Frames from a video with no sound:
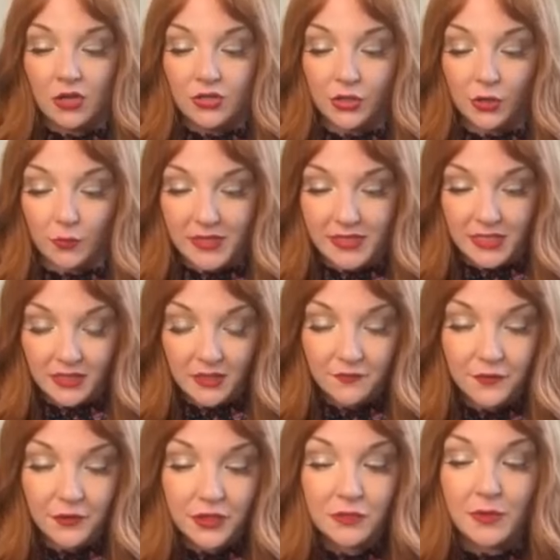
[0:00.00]
so we did the
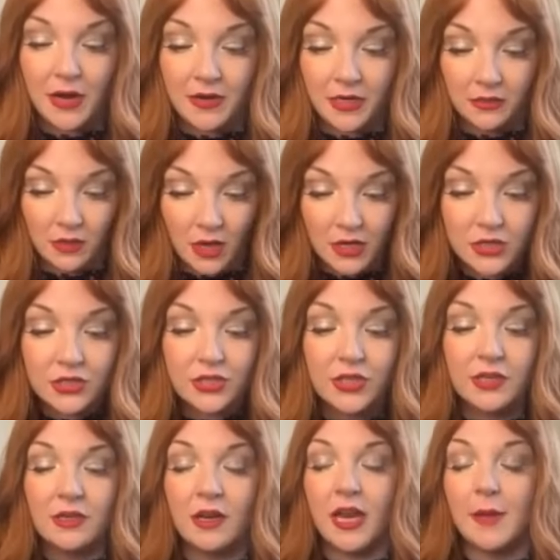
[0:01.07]
first round. It launched
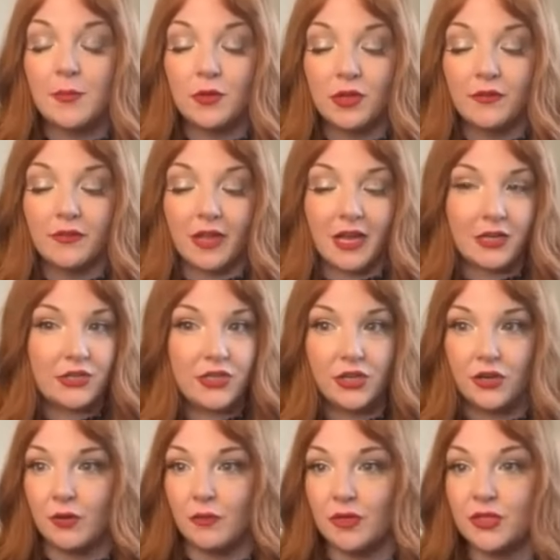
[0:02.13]
in April of last
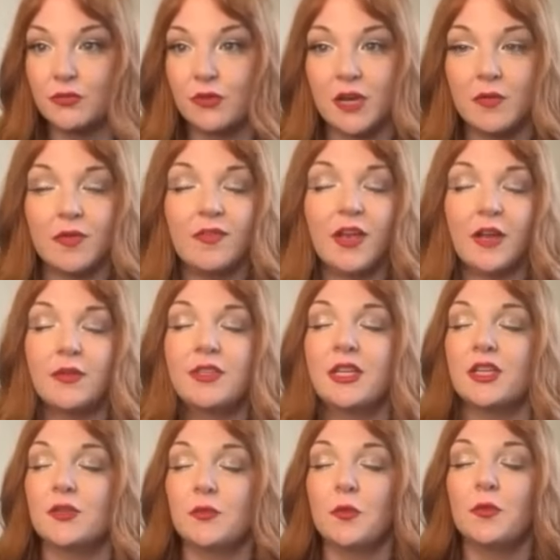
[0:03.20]
year. It was great. We've had
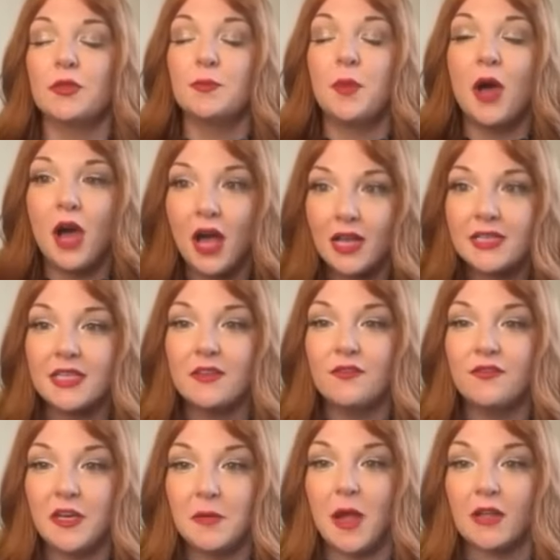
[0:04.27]
such positive
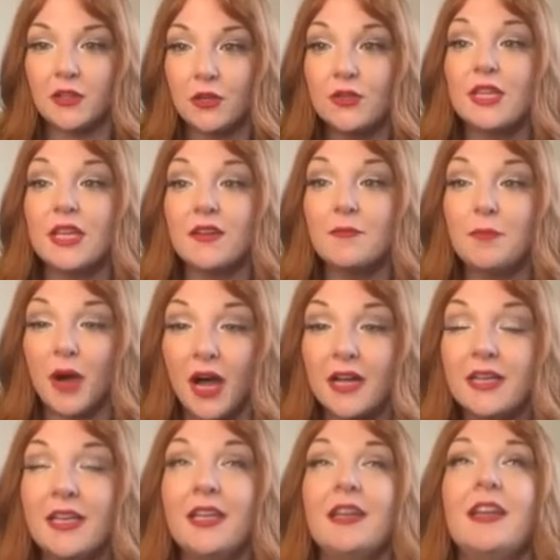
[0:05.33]
feedback. Those that have
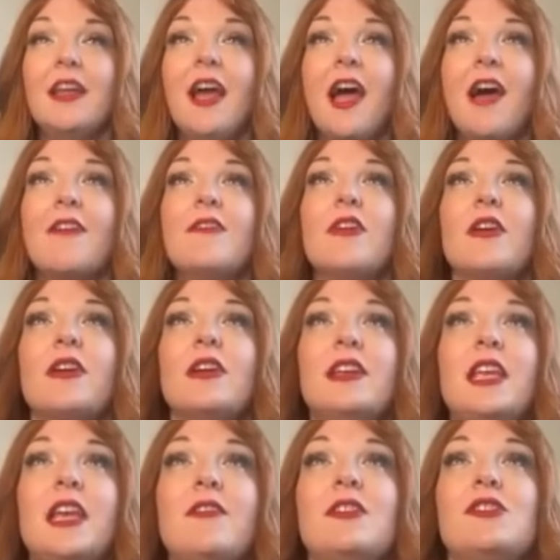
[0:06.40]
bought it have
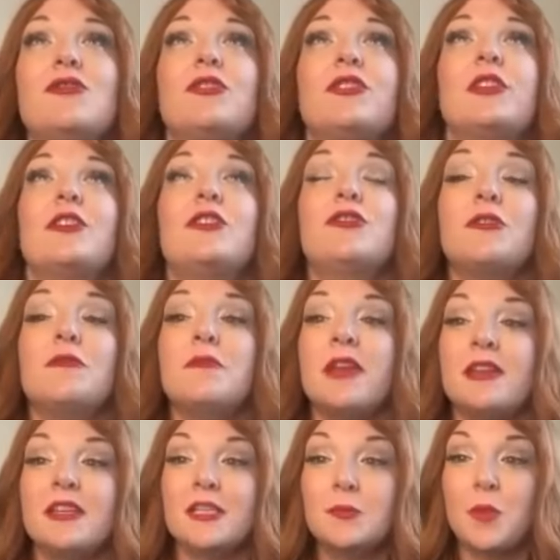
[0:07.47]
given such
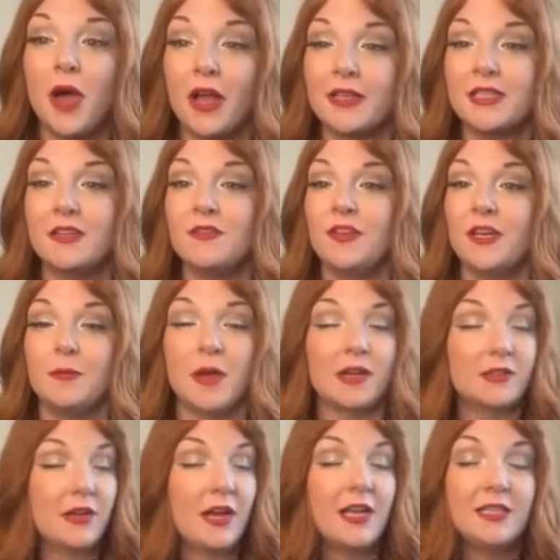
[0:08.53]
tremendous positive
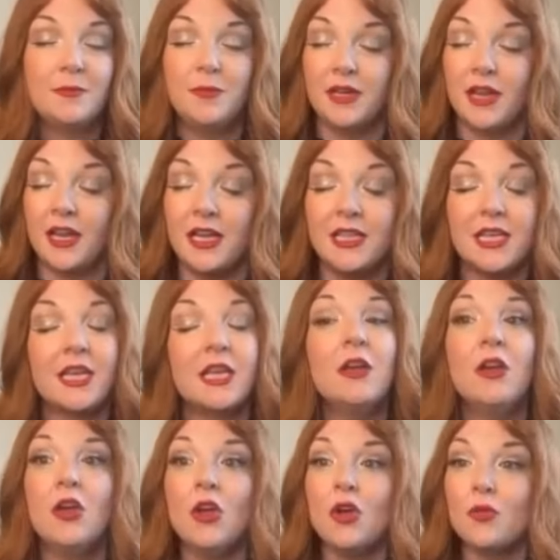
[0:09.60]
feedback. There hasn't been anything
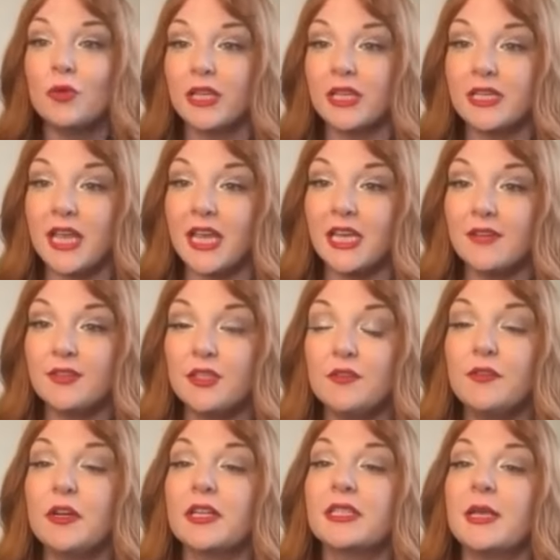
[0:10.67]
really negative so
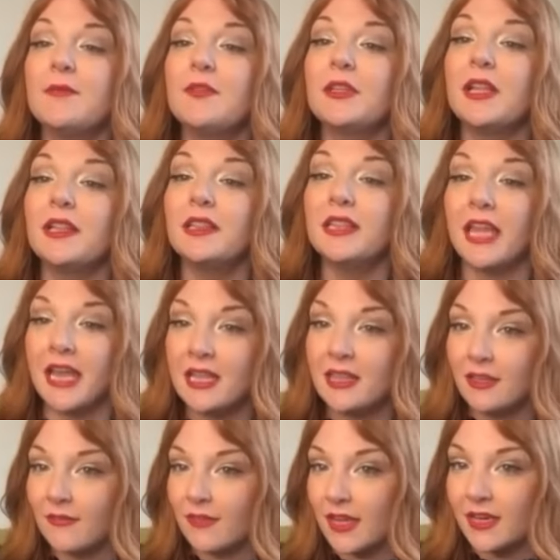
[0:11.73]
far, except for the length
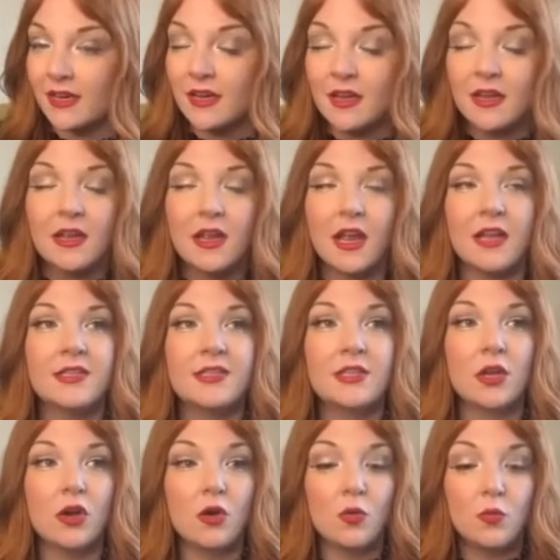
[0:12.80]
of it. And
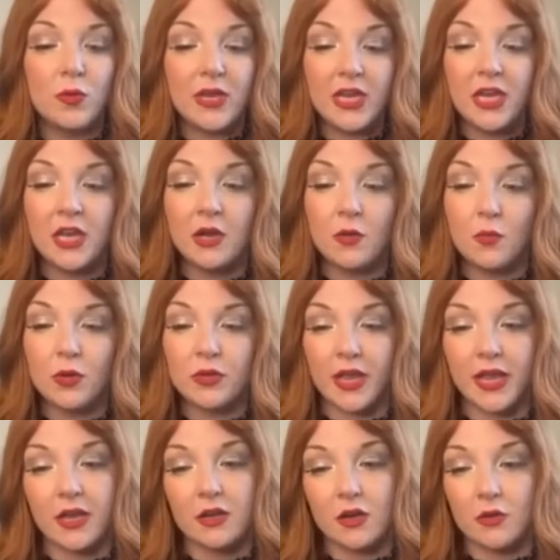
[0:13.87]
so we were
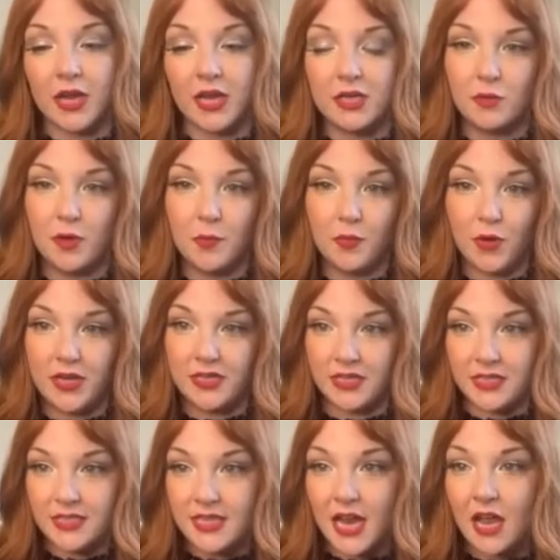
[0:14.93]
like, okay, do we break
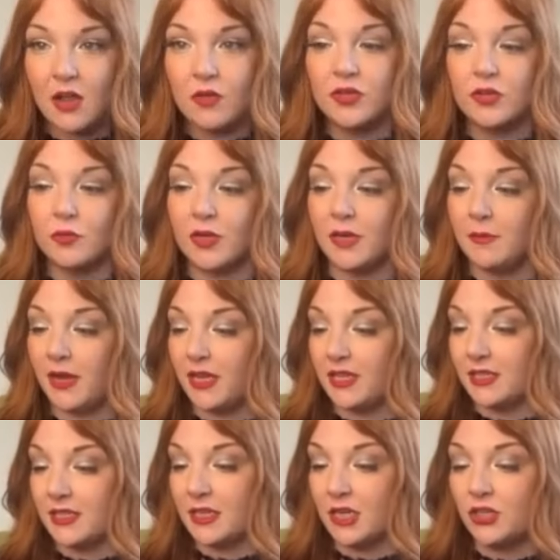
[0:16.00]
this down? Do we make
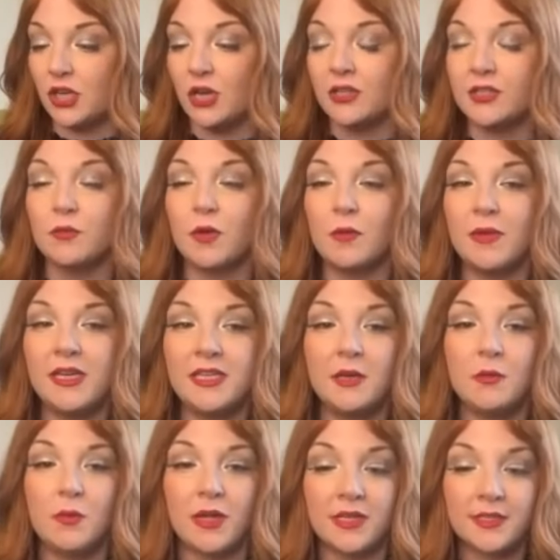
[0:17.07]
this into chunks? So what we
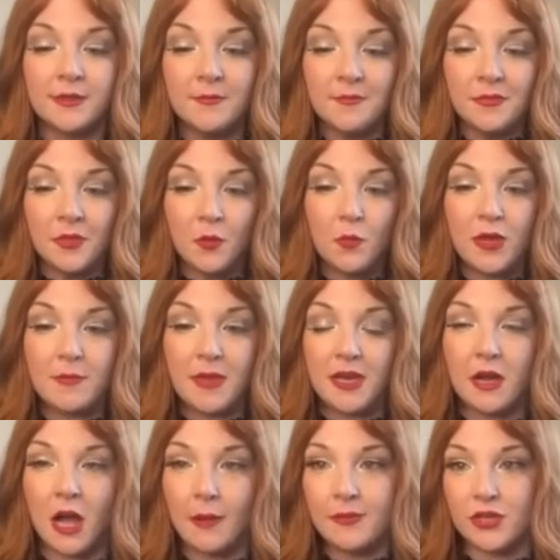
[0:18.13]
did was we made
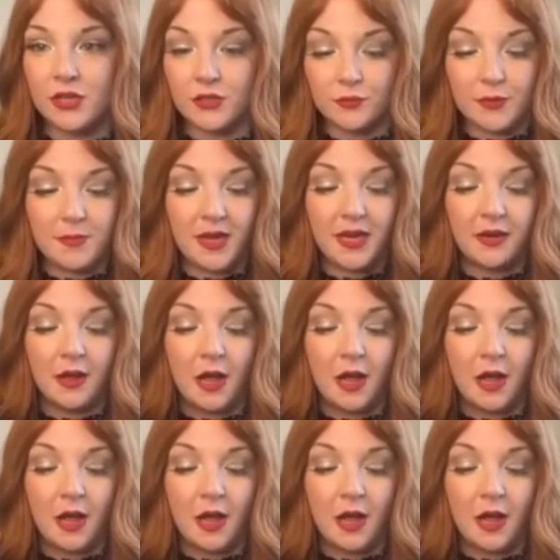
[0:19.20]
options. We make an